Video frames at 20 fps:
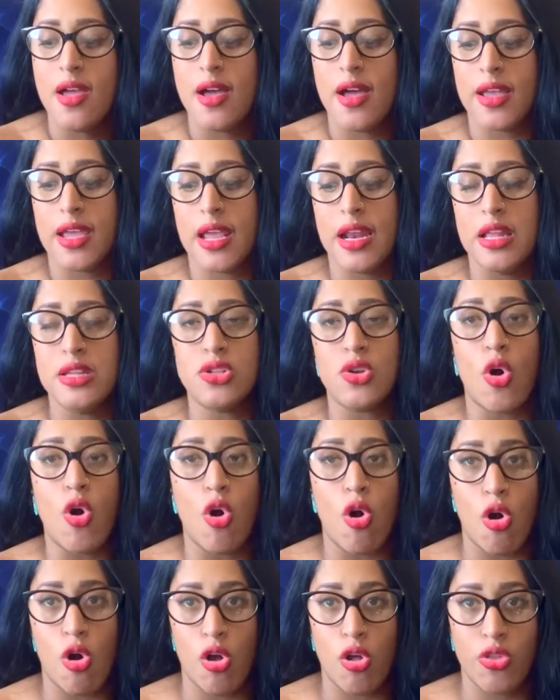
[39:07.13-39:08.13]
again, it's
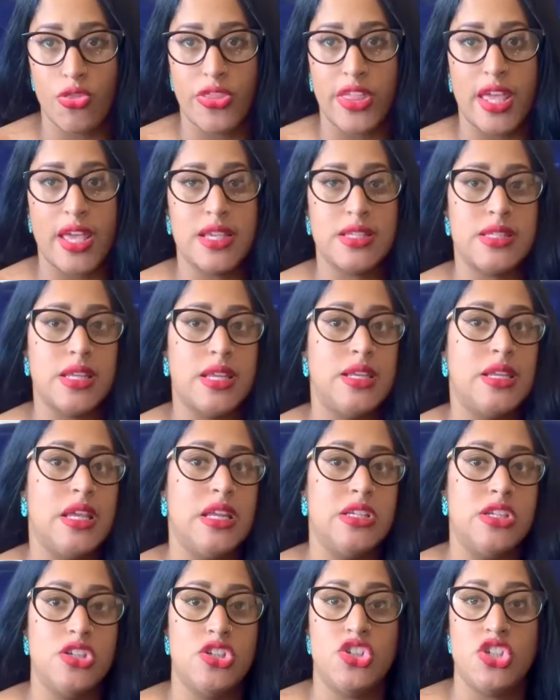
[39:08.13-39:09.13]
all things that
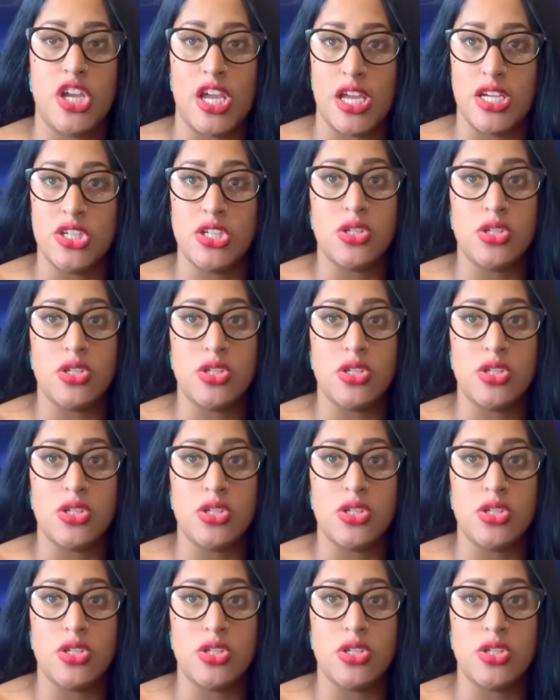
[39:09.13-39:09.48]
need to change.